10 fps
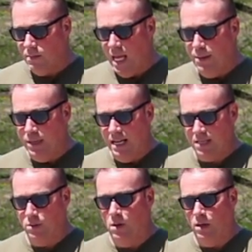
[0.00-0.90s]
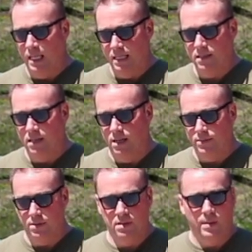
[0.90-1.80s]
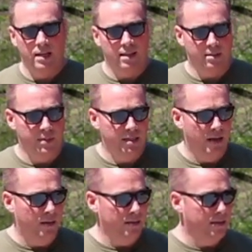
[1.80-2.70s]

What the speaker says: And we could actually haul a lot of stuff. So somebody like me that hauls